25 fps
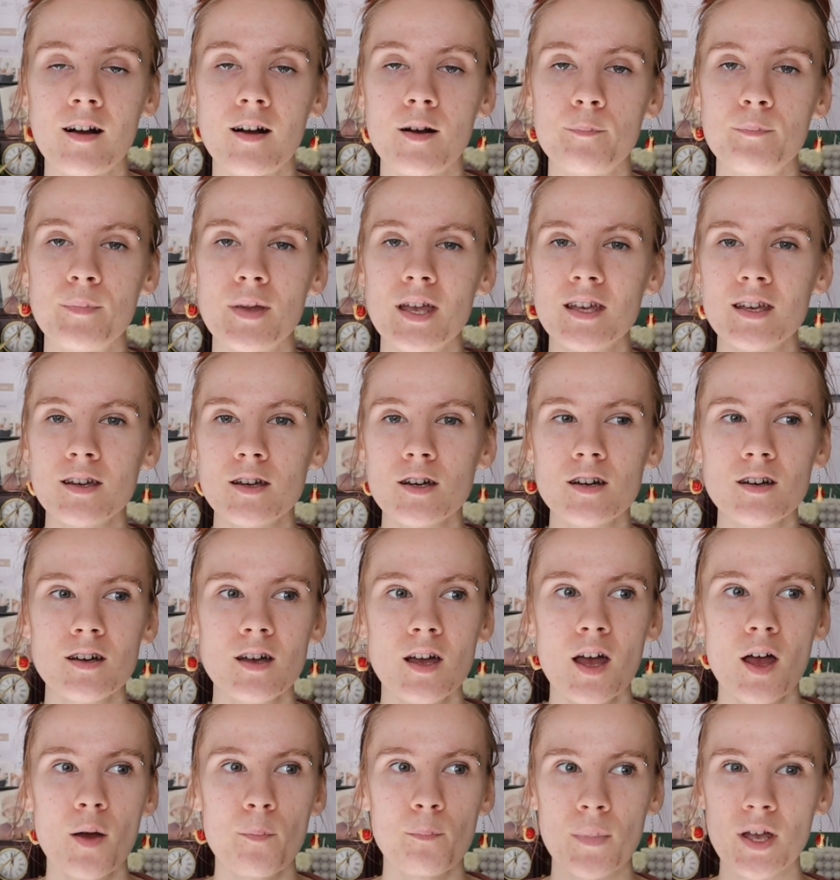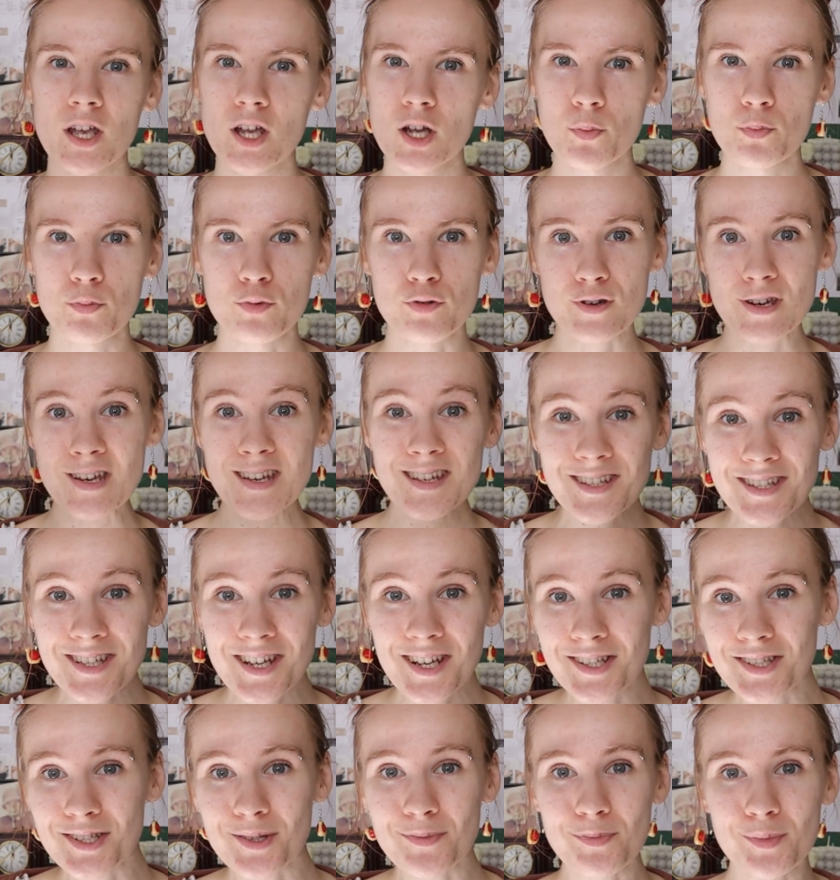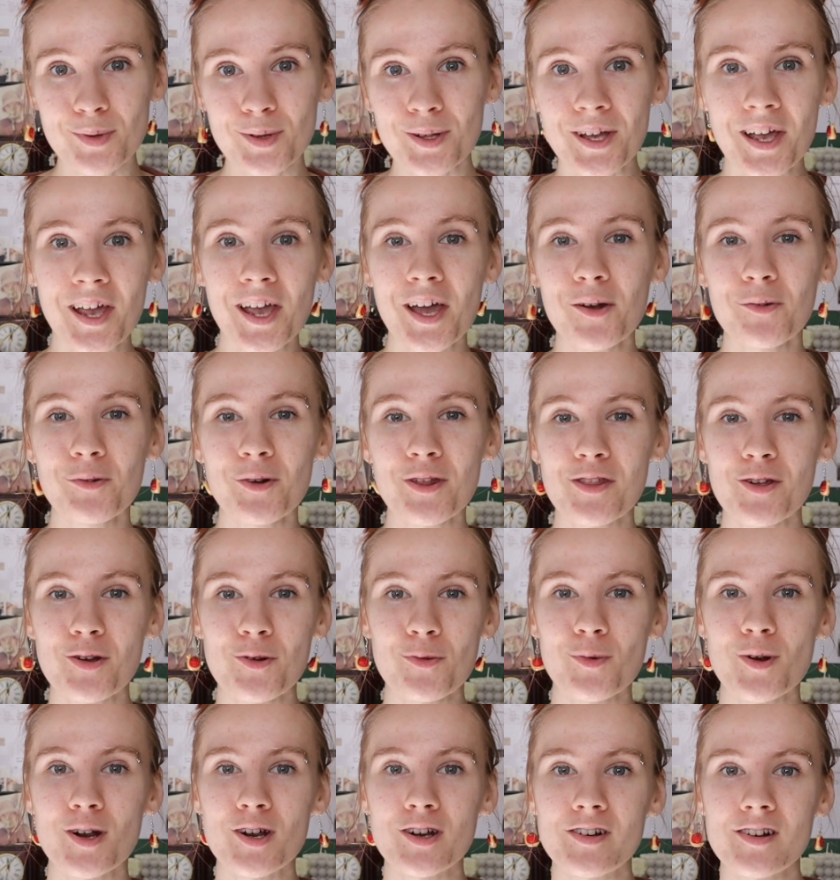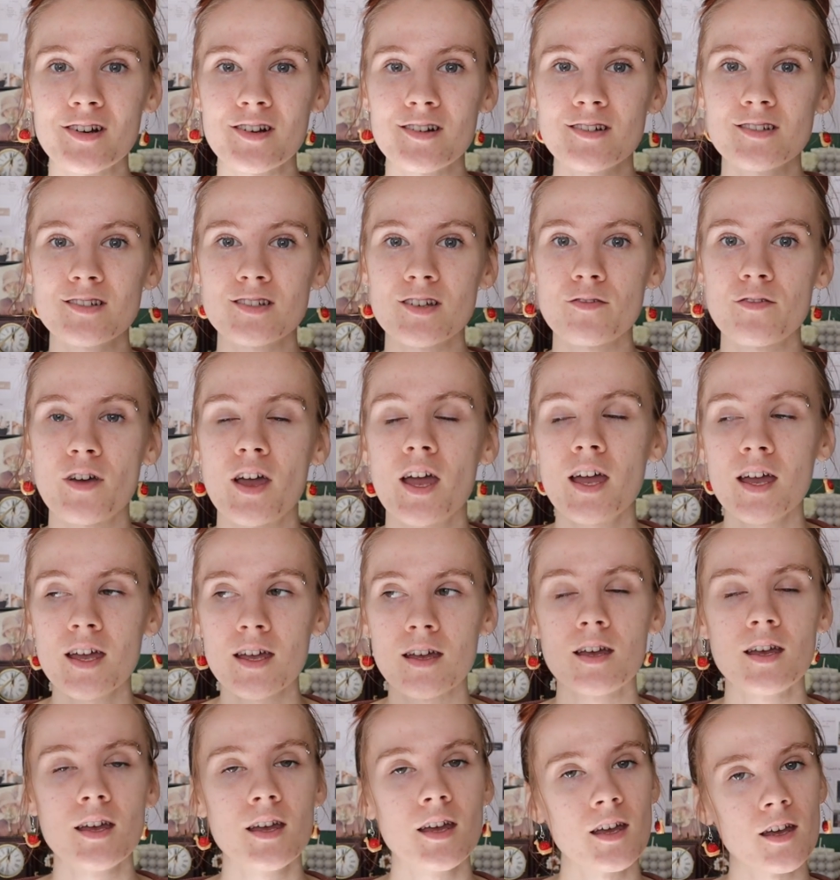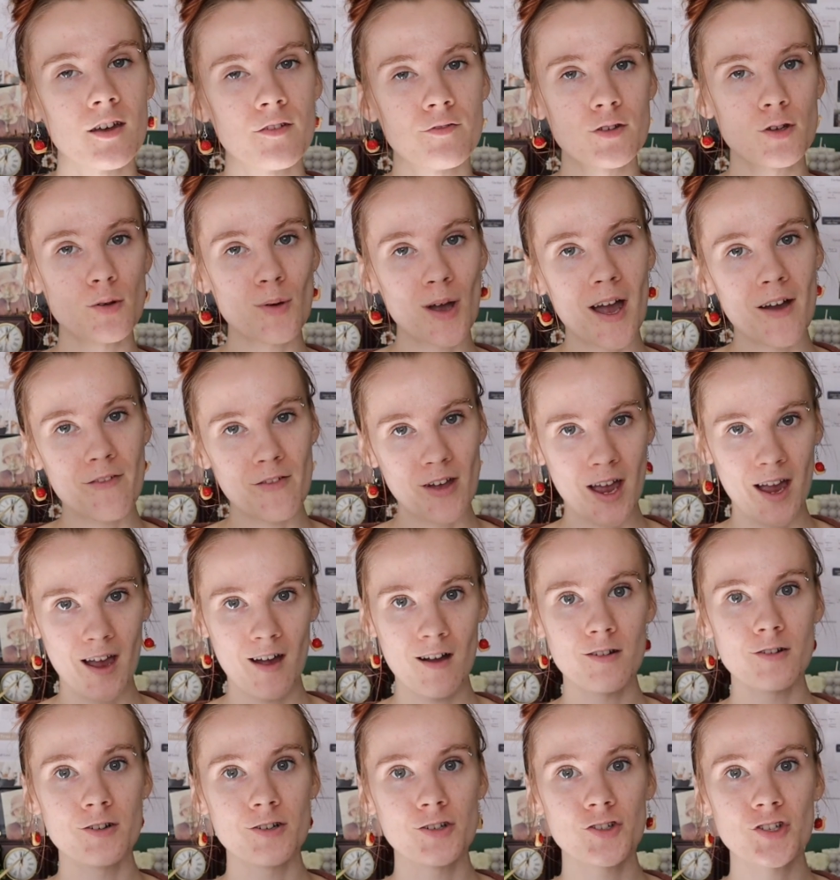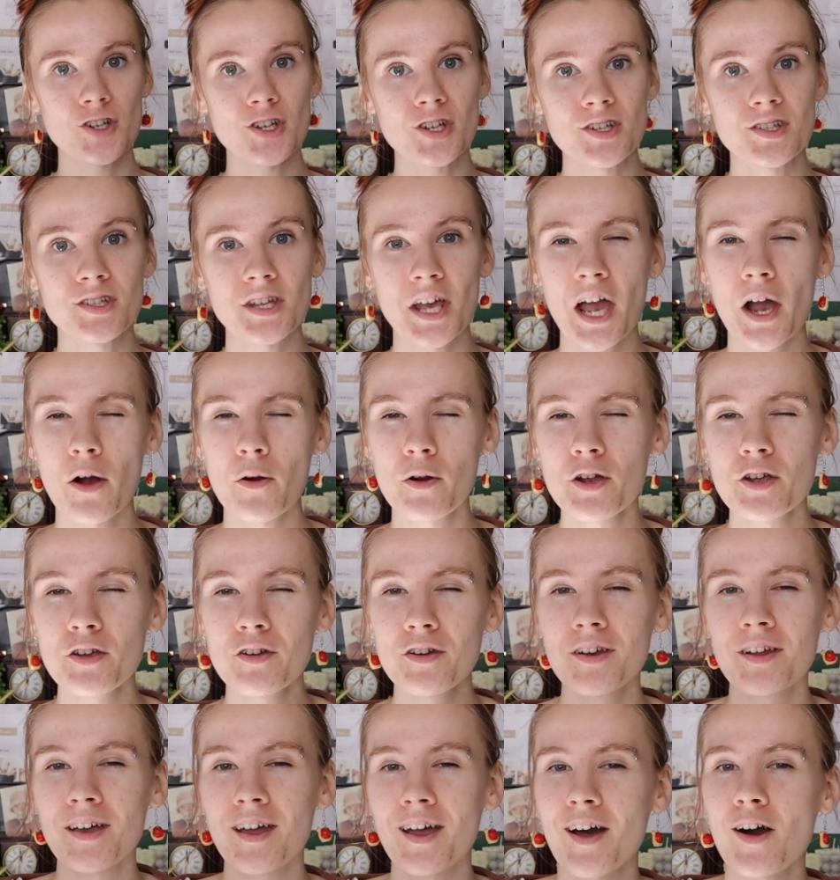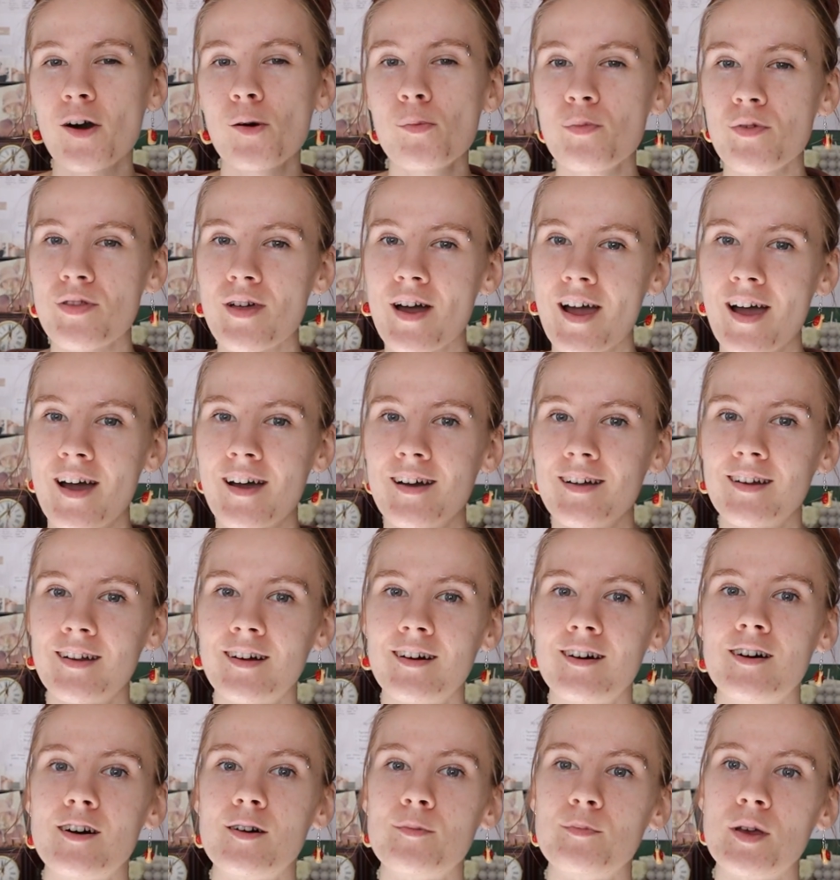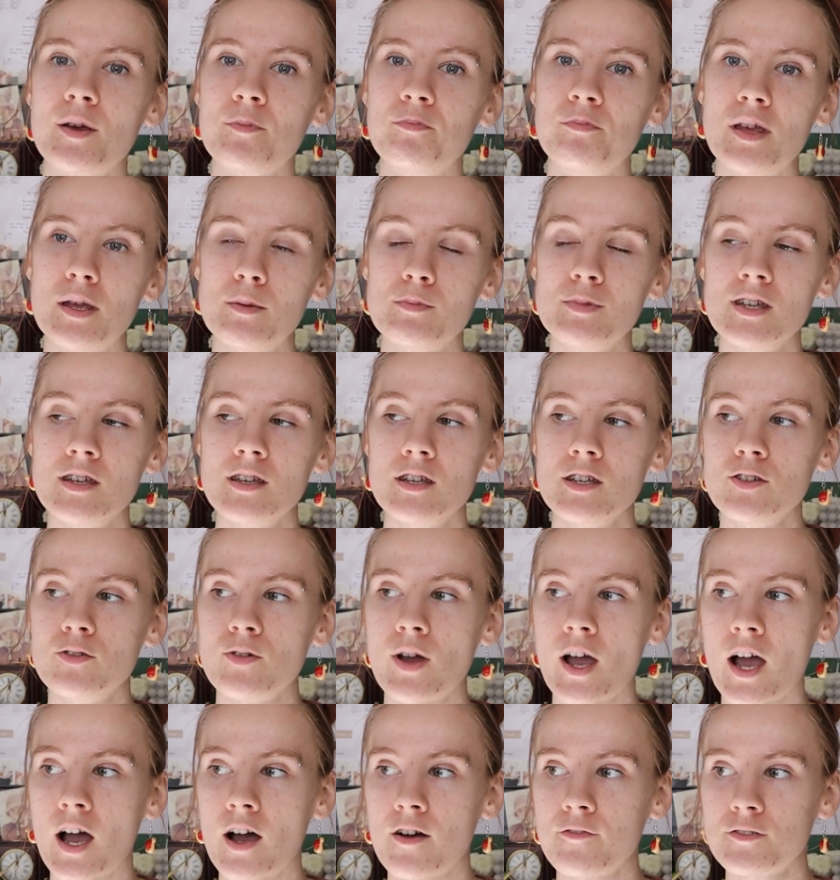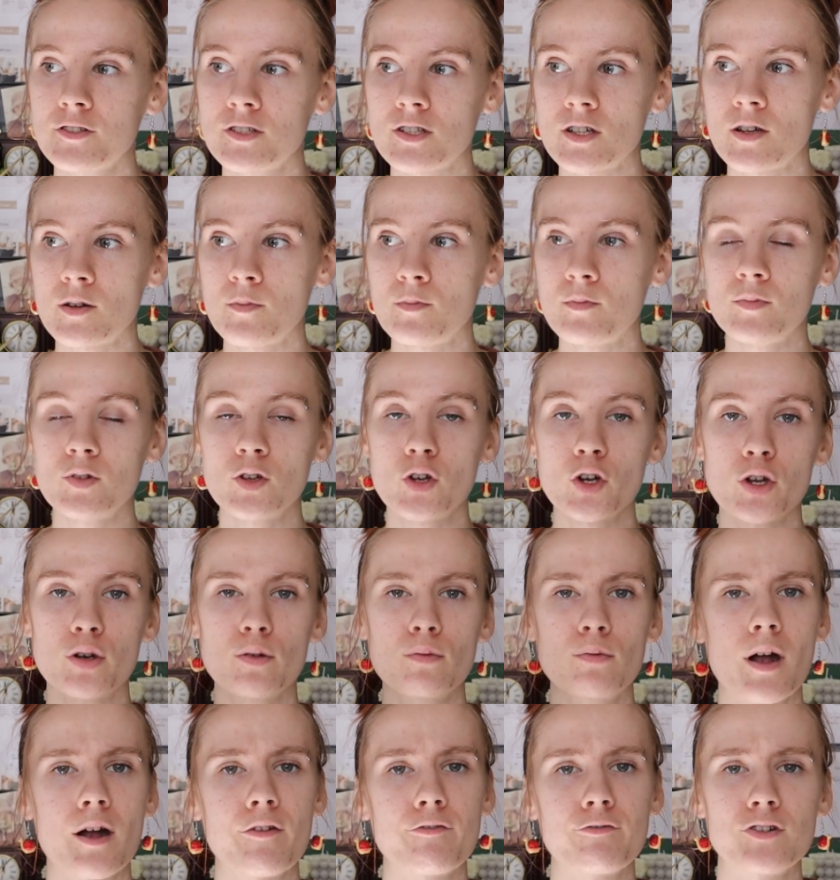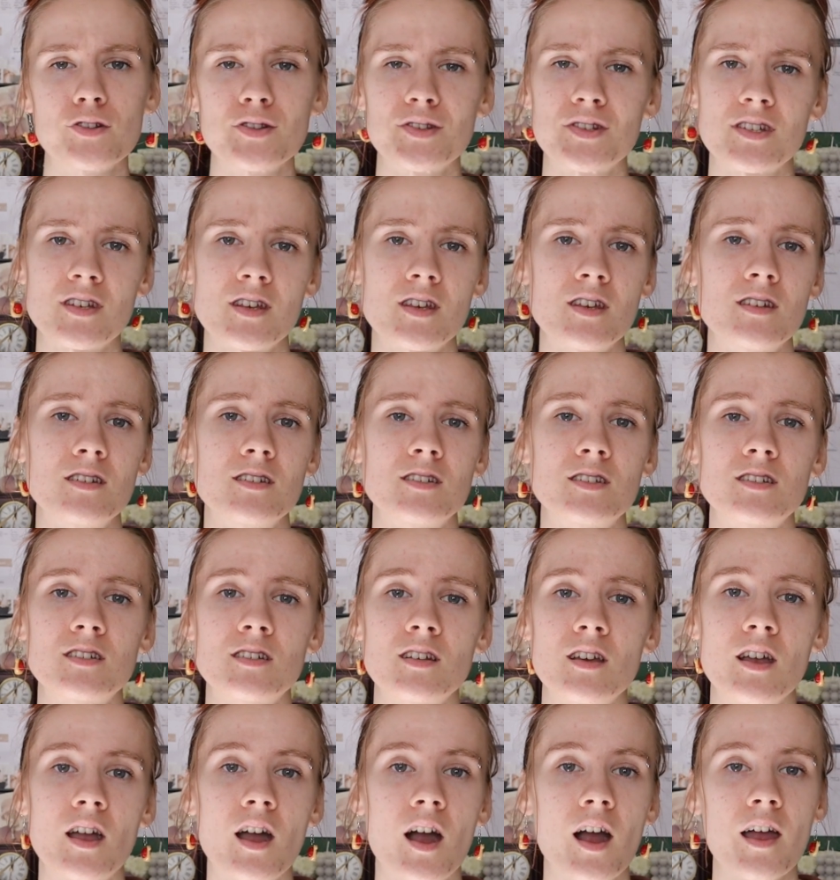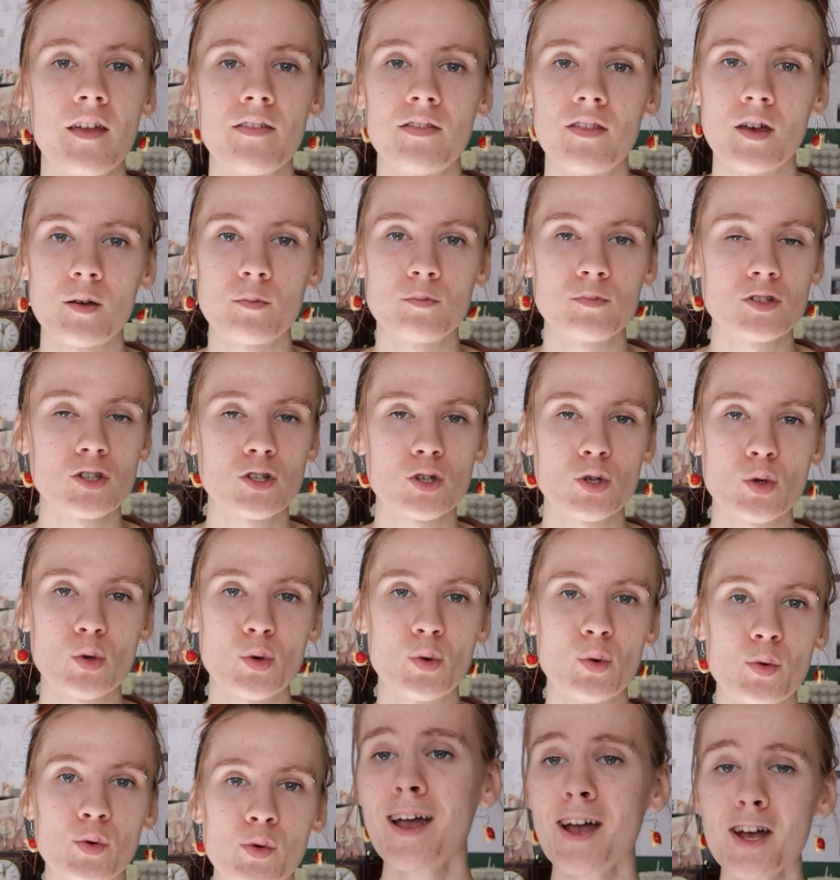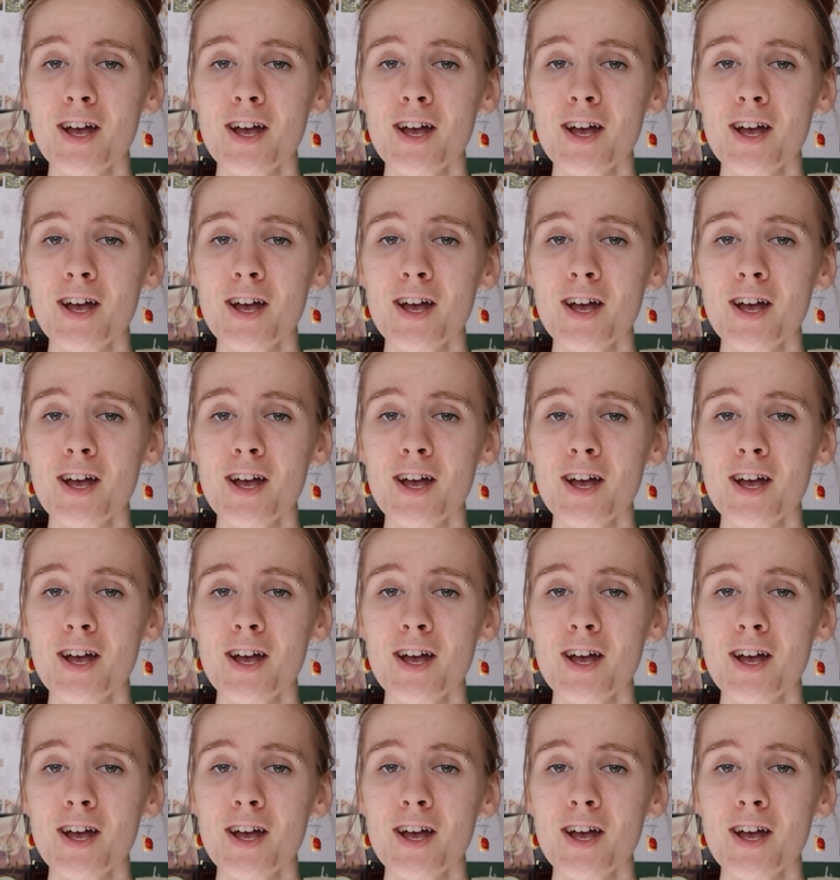Make a pre-season plan with your workers of, hey, if you have allergies, how are you going to help that? And maybe you have some good references to guide them to.